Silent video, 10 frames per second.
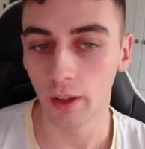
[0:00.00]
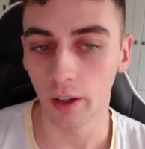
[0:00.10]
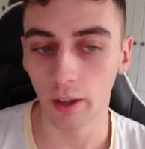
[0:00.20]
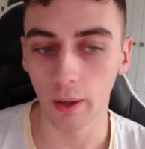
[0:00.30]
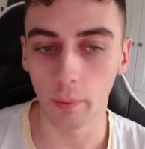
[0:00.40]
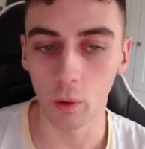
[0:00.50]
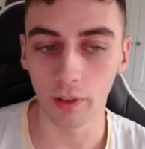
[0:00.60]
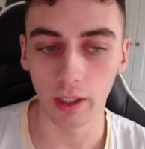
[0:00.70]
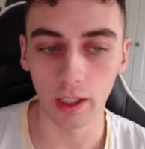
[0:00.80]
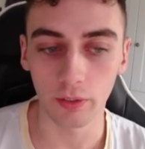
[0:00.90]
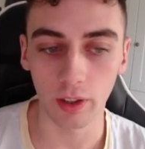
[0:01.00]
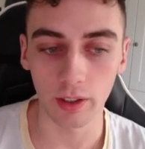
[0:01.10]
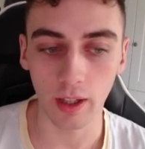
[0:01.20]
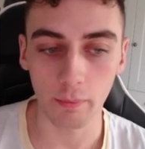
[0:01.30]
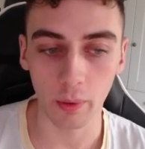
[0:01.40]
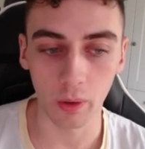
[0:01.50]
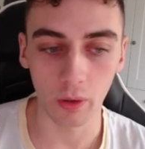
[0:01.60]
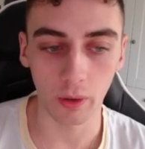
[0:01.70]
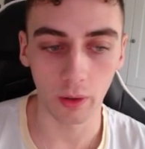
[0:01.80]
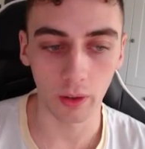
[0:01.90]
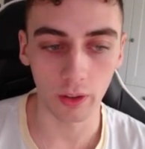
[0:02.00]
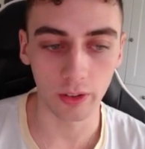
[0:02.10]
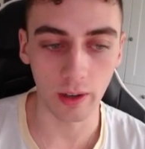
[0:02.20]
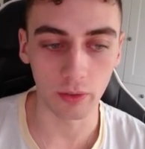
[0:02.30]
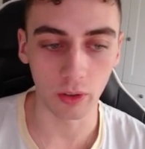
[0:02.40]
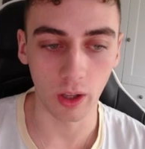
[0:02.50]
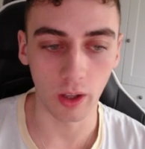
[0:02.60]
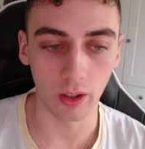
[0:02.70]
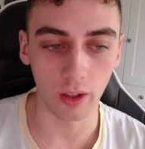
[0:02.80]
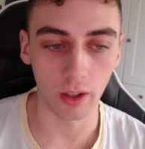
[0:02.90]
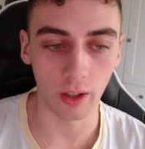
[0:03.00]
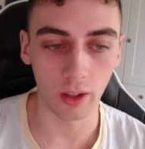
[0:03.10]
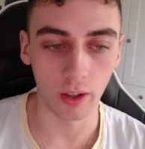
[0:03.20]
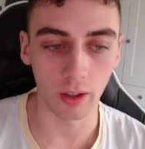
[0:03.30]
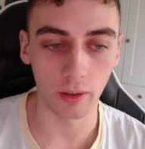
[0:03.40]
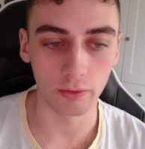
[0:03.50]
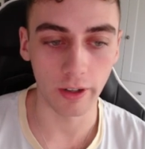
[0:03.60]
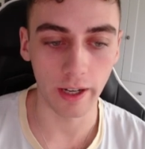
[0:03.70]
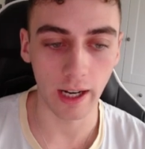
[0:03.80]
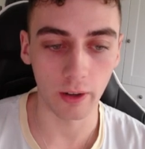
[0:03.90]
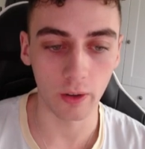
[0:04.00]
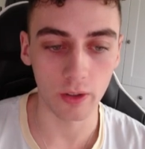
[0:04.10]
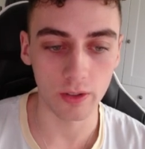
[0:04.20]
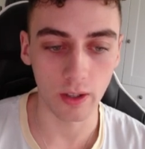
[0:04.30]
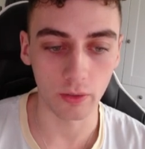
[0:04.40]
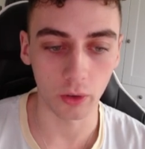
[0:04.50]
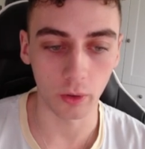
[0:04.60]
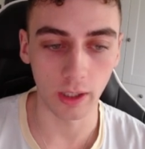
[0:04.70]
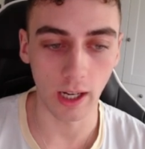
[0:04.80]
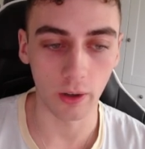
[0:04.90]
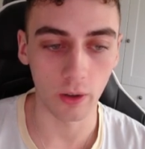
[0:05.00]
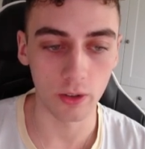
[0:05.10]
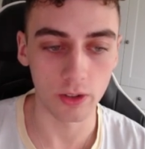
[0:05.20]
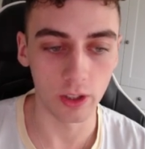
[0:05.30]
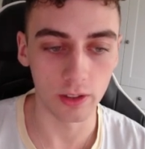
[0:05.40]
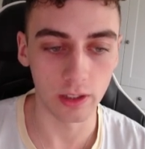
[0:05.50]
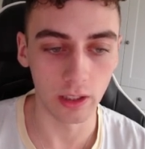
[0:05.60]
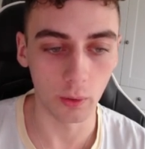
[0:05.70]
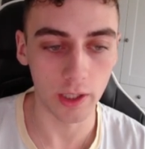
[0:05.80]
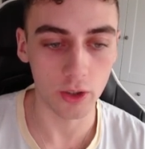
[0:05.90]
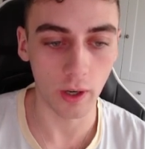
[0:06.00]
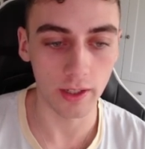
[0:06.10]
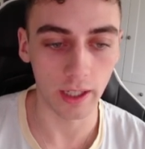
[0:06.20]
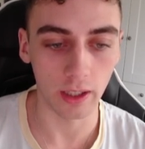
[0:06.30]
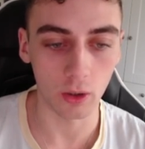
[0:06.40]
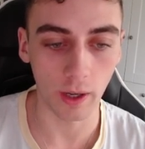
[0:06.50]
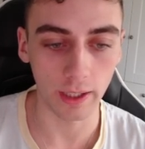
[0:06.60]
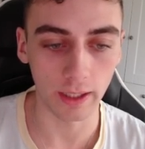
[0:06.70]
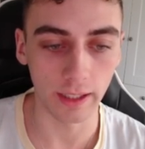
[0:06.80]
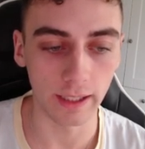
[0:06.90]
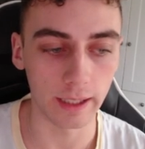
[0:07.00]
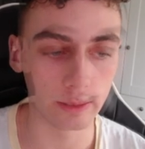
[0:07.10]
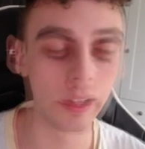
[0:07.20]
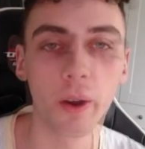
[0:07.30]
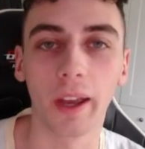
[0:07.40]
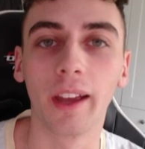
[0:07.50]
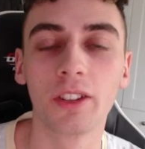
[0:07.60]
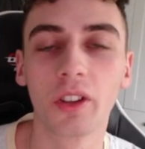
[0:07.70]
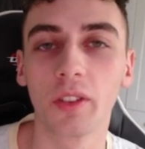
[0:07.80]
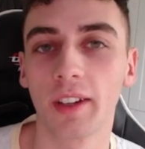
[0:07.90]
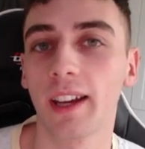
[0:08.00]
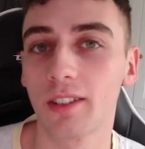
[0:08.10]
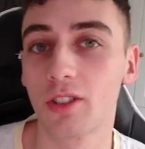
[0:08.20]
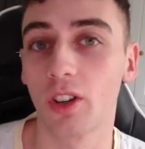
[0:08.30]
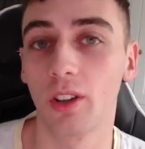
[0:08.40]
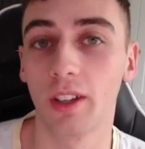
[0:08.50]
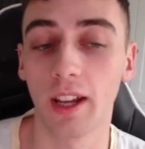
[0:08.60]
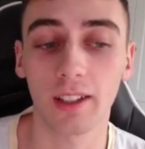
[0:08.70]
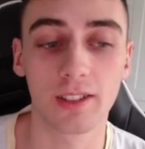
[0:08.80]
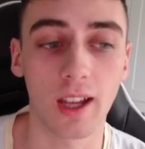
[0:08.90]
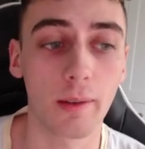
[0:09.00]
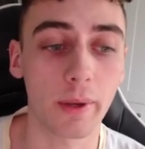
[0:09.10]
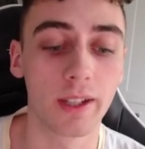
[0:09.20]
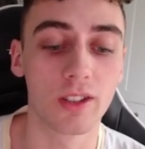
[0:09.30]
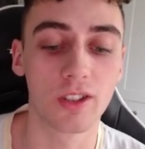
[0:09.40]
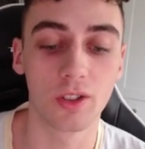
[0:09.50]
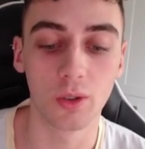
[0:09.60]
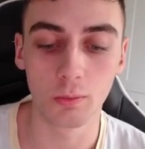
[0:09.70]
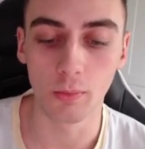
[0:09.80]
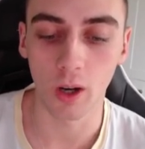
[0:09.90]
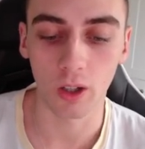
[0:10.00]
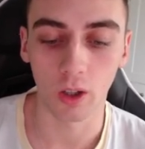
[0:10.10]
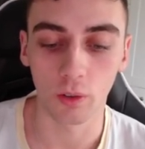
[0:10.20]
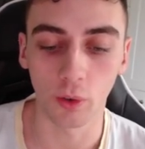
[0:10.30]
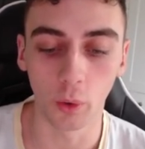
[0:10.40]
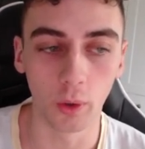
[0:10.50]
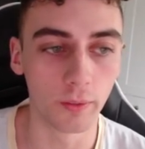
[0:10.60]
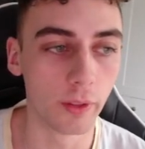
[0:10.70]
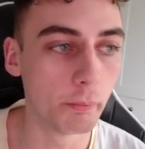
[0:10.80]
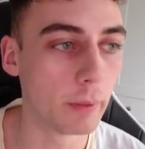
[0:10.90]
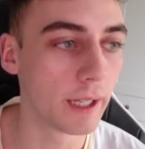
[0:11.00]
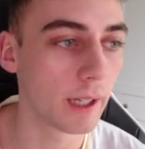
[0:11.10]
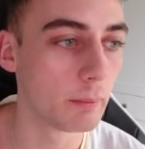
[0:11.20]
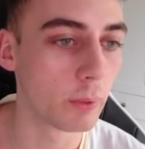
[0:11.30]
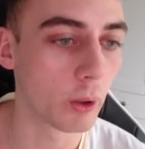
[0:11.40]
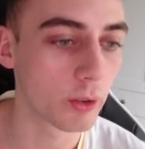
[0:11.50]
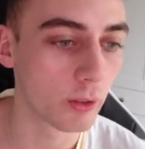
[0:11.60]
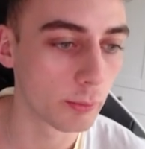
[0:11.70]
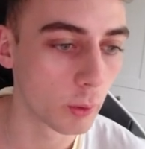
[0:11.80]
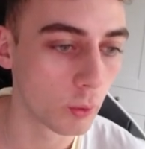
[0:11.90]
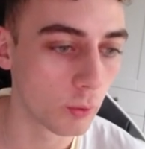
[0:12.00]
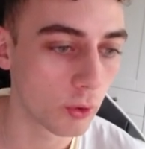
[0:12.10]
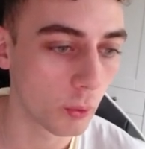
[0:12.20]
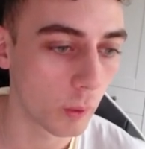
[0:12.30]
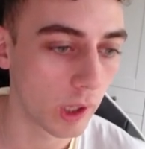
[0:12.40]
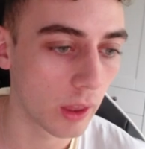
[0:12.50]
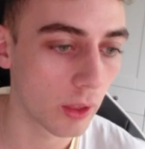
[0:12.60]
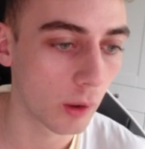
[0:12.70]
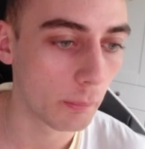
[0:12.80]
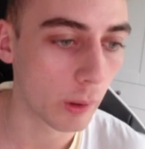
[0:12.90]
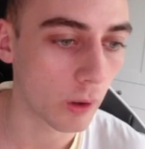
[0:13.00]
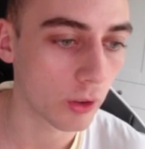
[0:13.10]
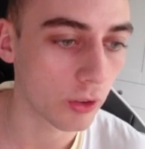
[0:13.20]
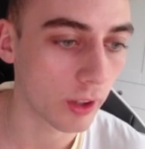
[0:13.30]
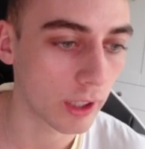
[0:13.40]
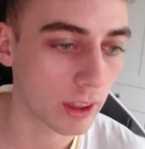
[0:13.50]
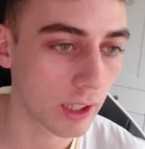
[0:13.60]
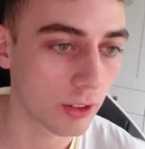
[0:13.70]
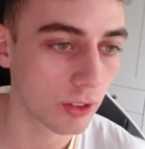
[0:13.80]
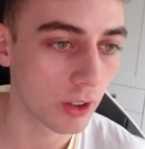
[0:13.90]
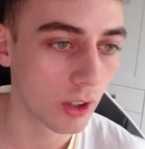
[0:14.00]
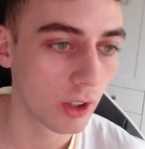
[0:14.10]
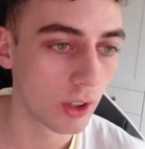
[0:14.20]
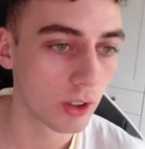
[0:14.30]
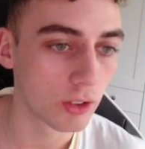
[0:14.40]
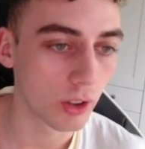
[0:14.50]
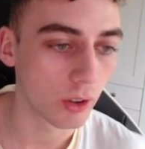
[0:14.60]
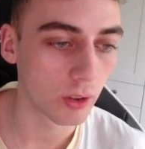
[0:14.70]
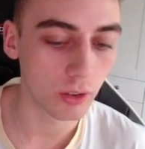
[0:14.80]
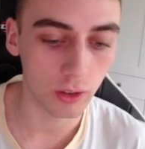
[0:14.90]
Over here, for example, several red arrows, several green arrows. So you can see we're trending quite clearly. Okay, so the next step is to mark off all of the big impulsive moves with a box like this. So